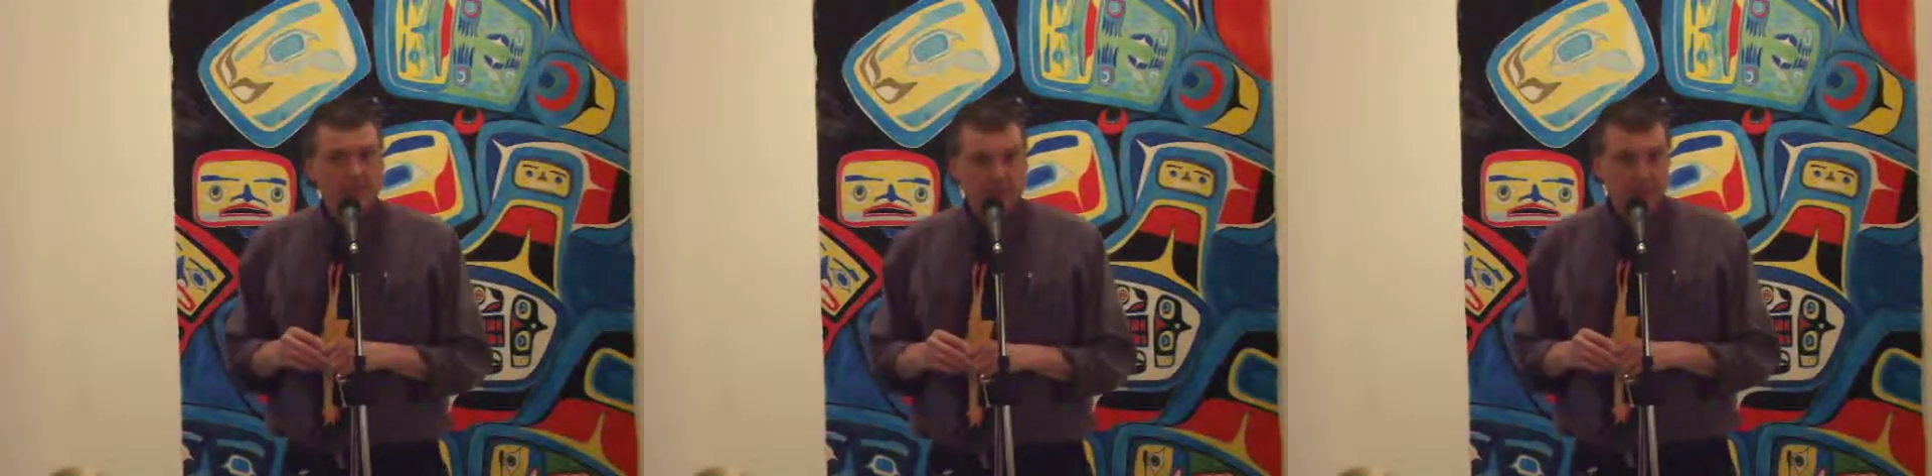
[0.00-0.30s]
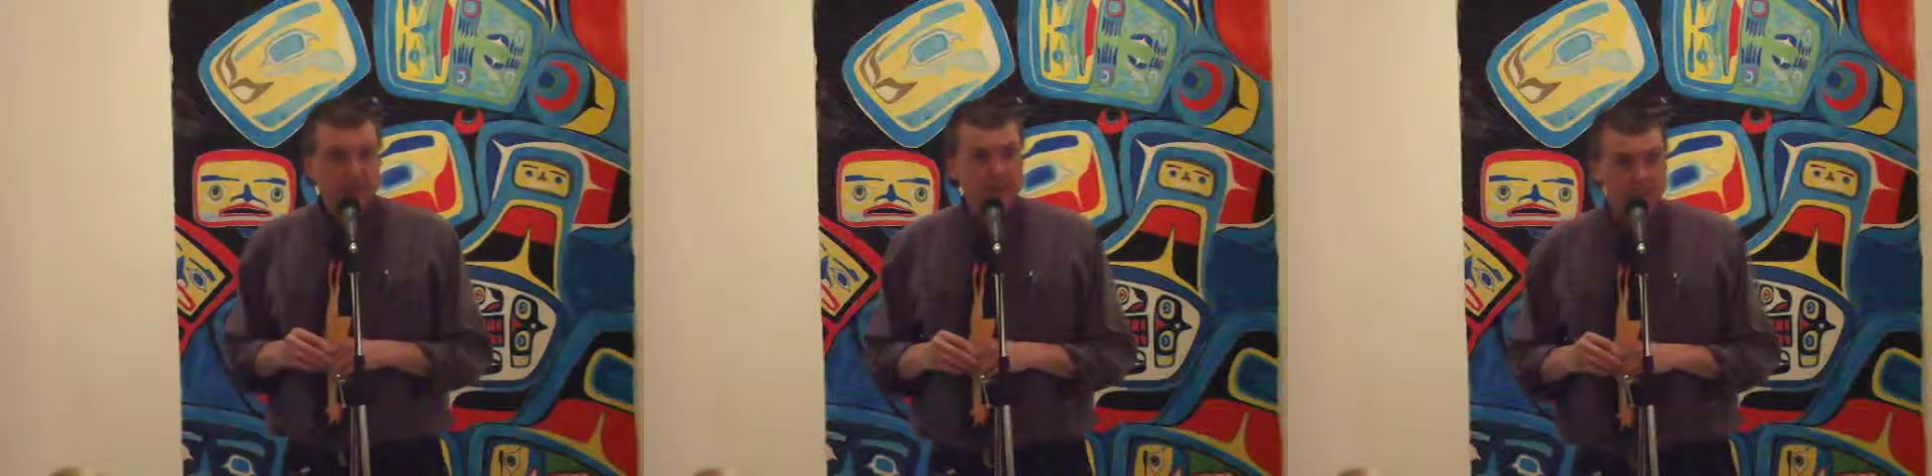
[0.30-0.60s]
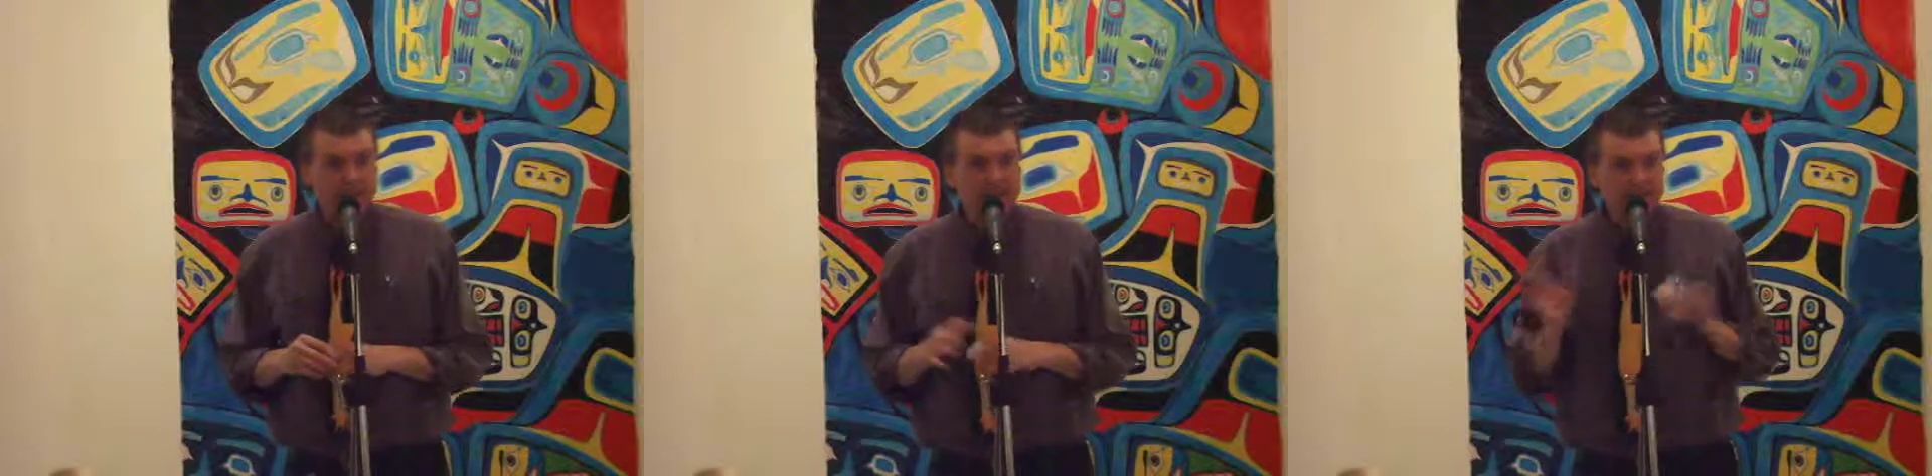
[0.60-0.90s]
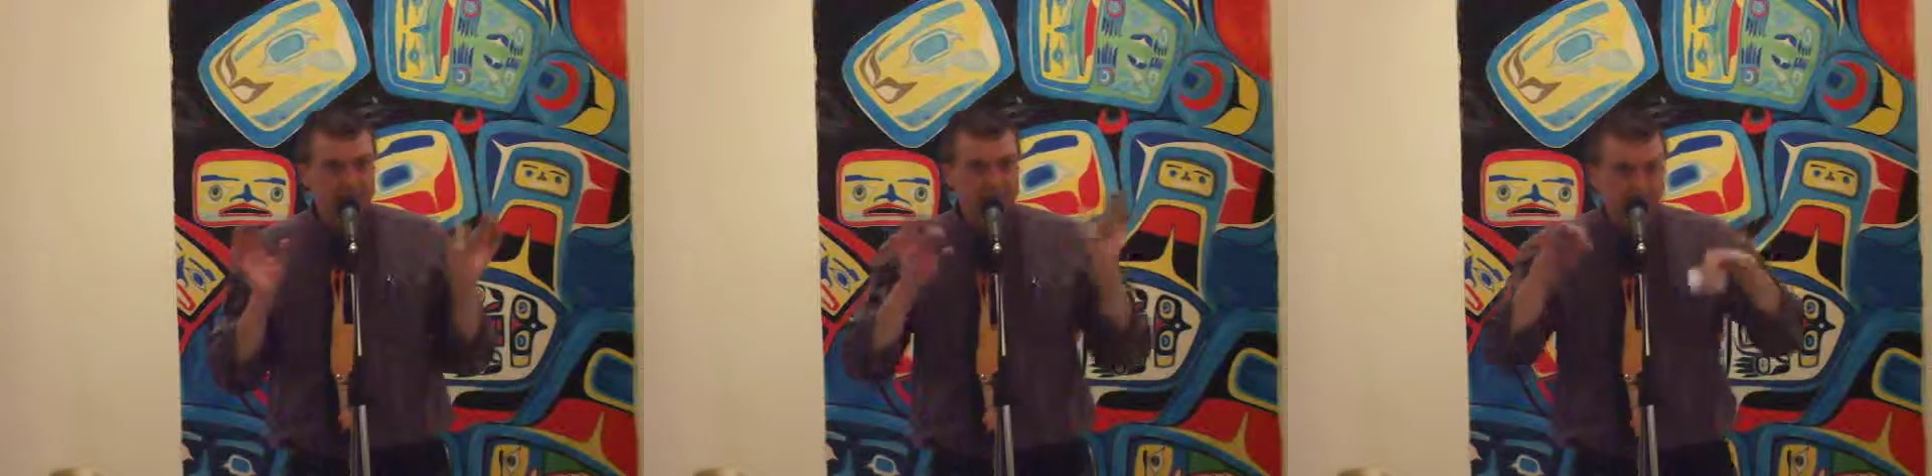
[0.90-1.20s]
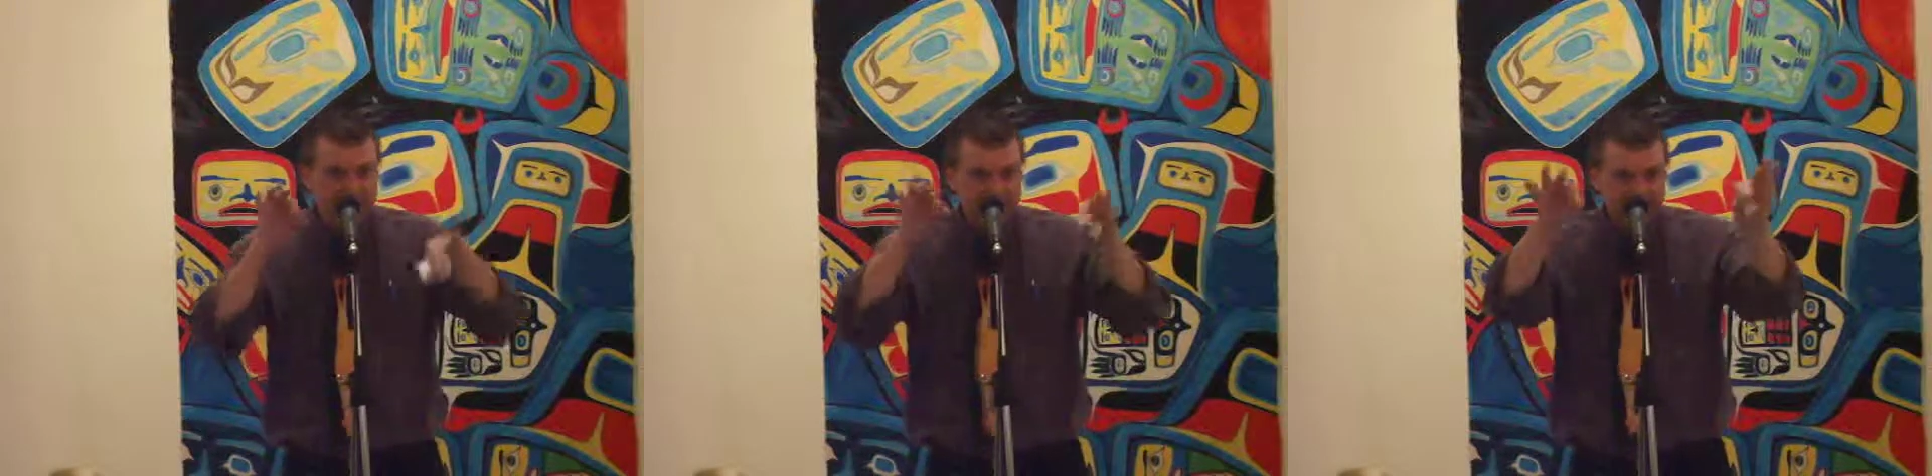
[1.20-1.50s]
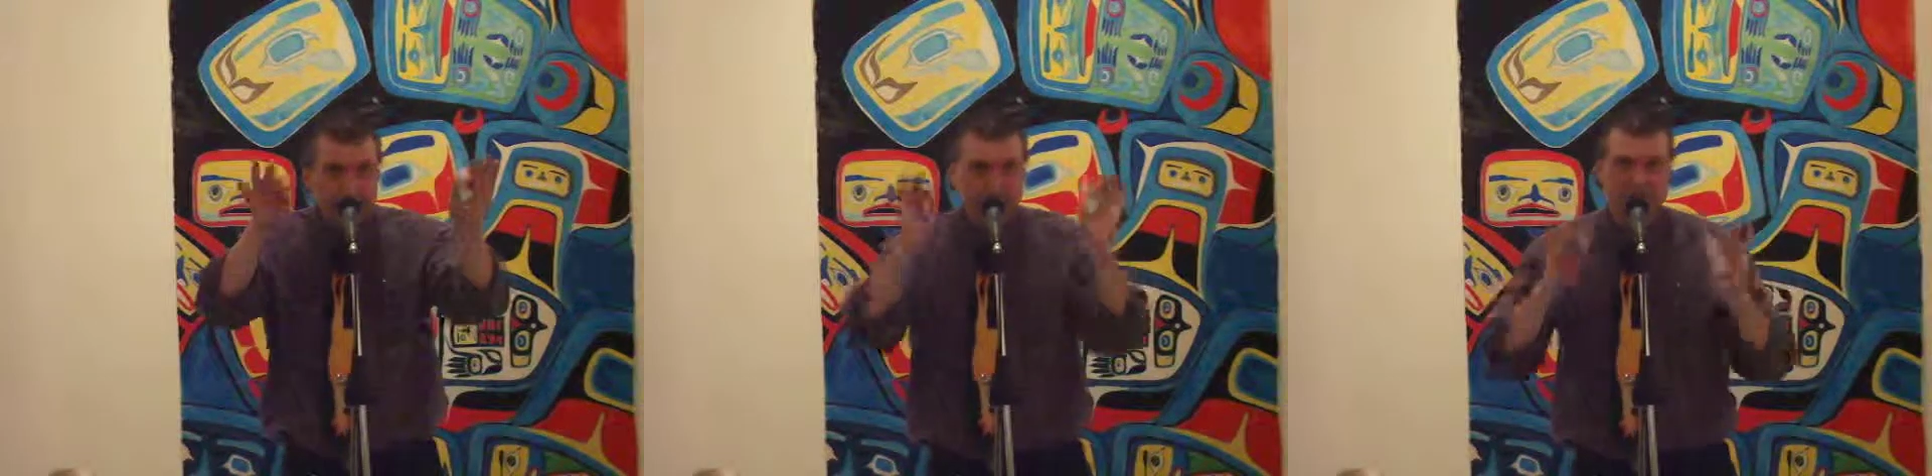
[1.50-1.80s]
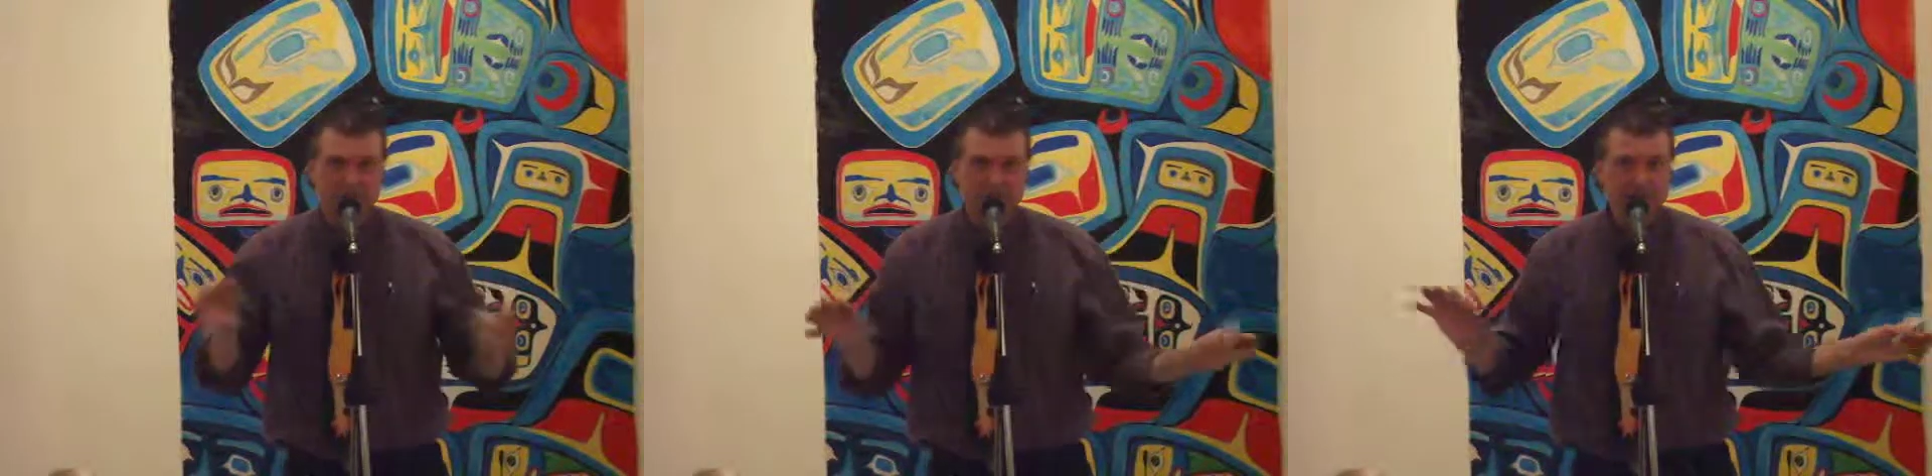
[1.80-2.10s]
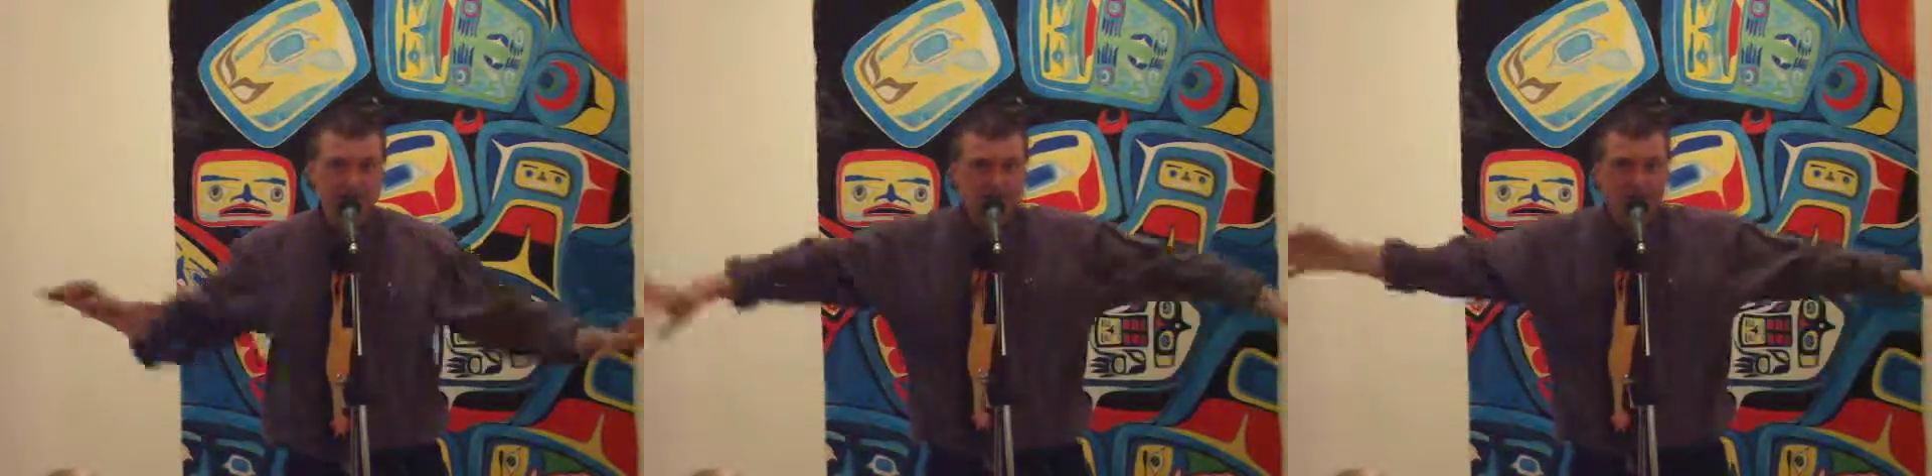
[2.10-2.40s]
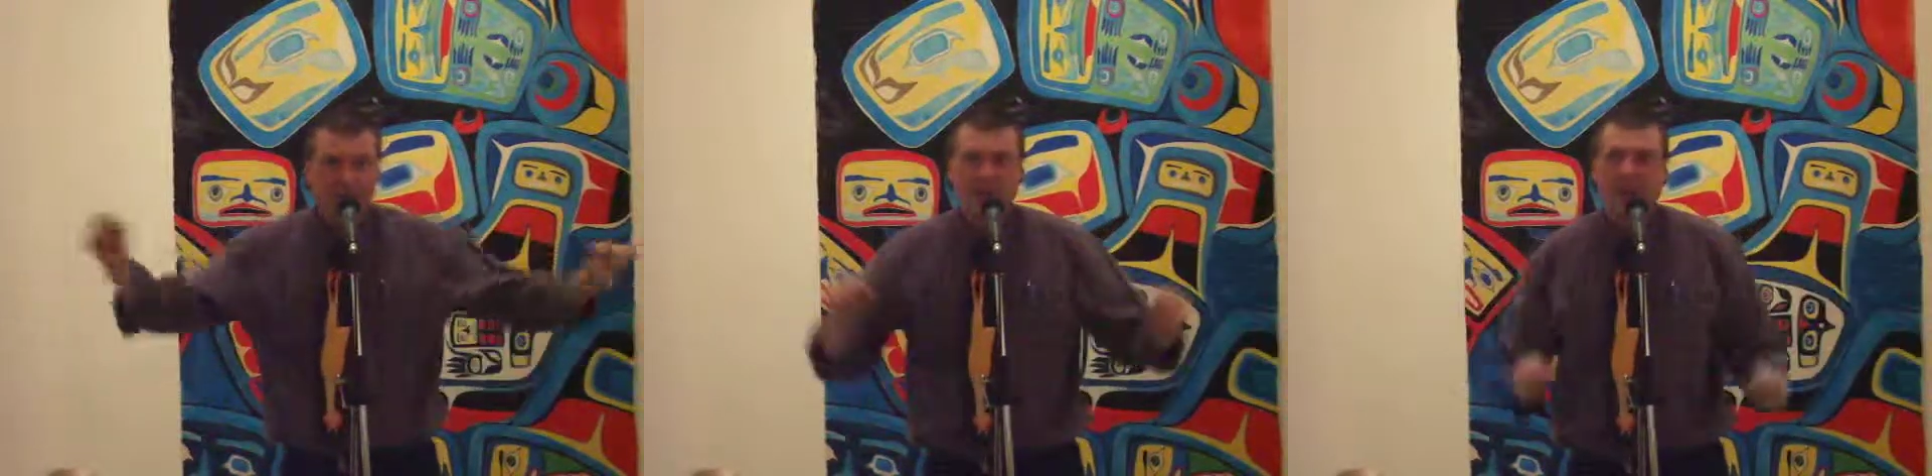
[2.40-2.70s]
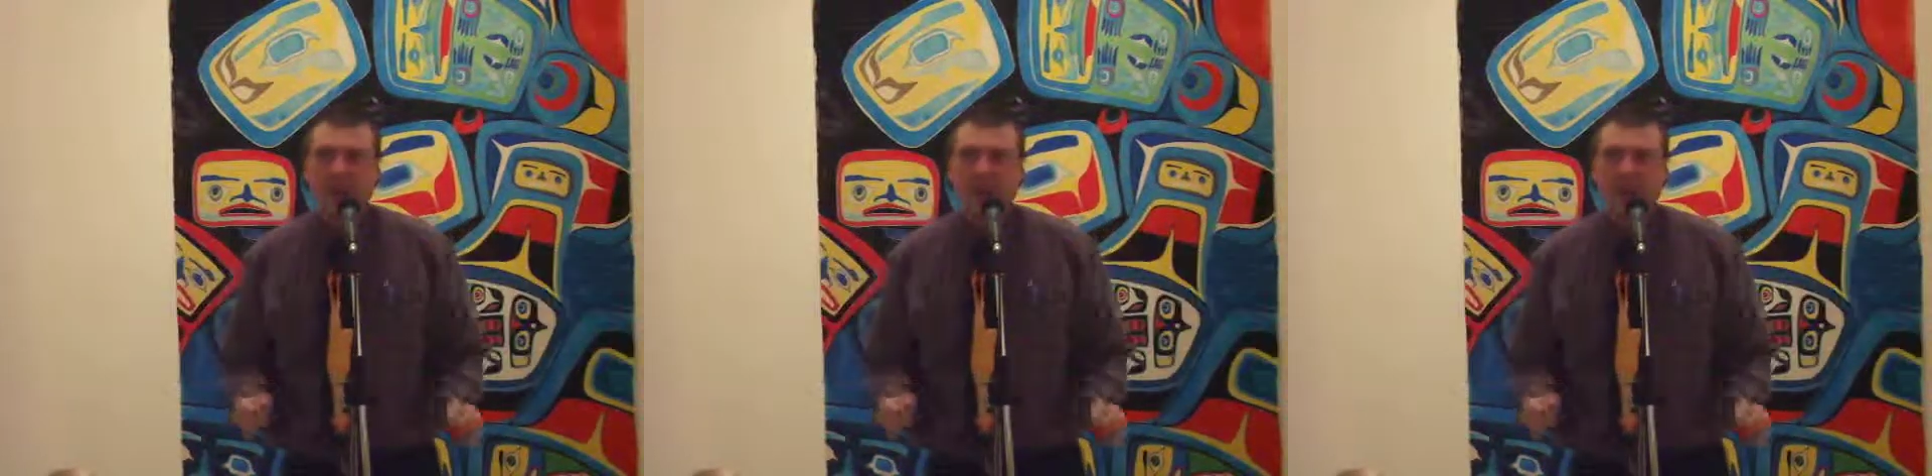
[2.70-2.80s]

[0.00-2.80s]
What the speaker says: Okay, are you ready? Tuck me in, there you go.